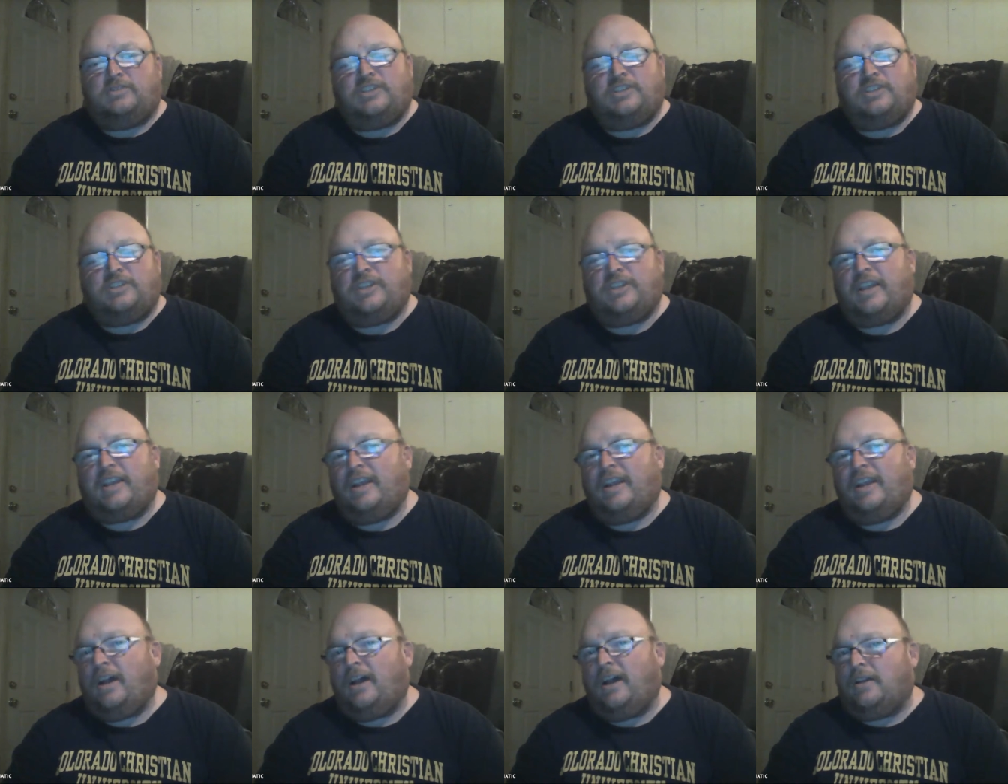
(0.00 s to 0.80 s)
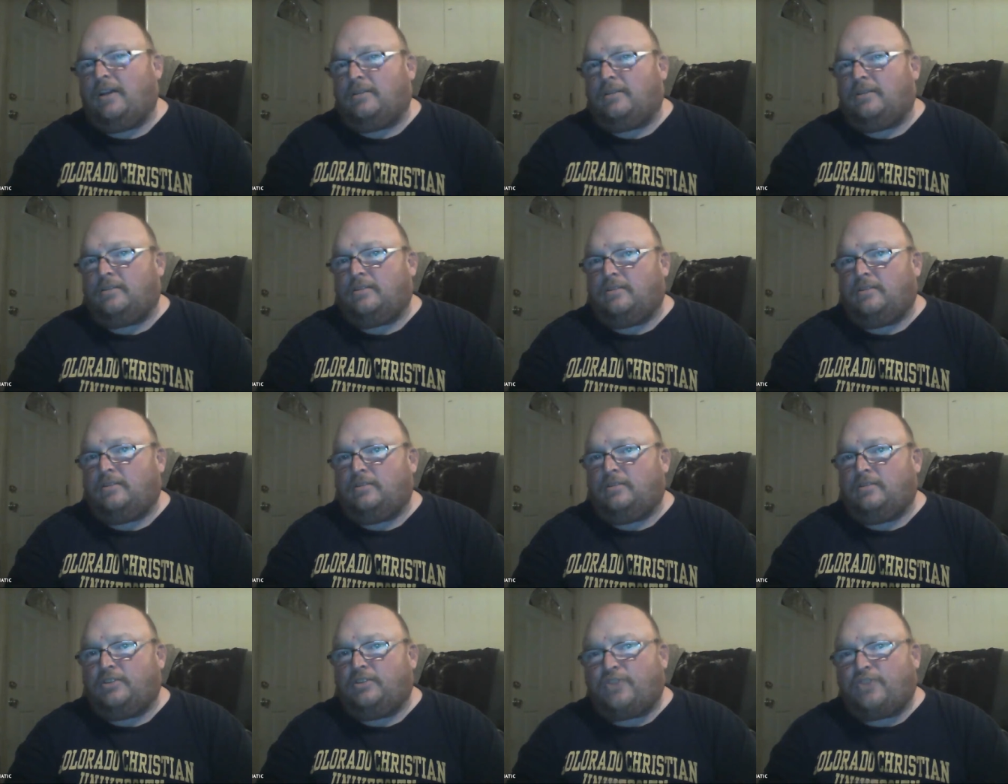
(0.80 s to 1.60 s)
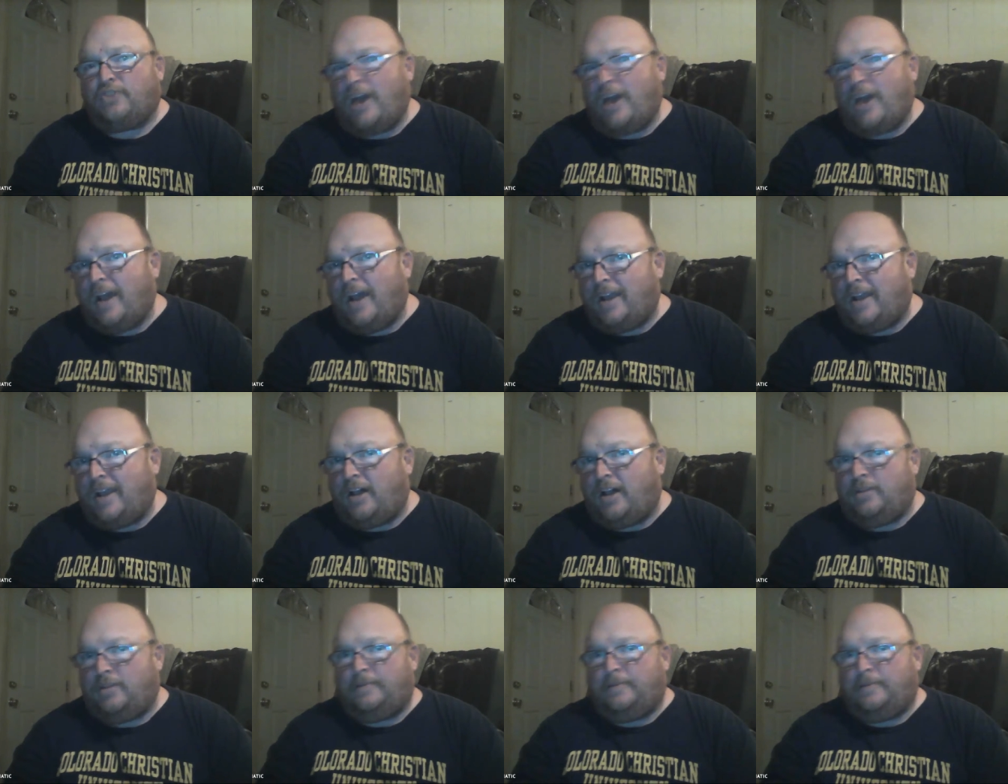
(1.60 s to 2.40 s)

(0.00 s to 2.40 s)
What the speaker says: check it out, to try it out.